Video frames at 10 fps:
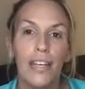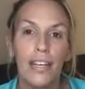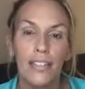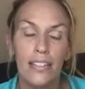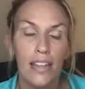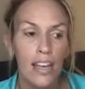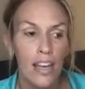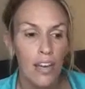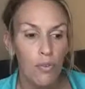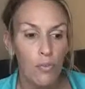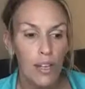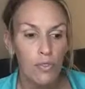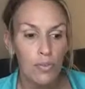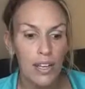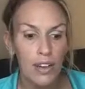And
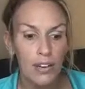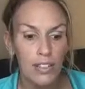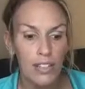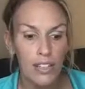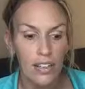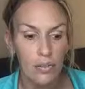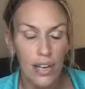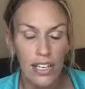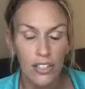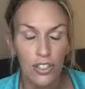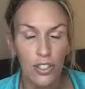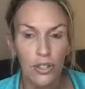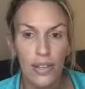when we go into Reiki 2,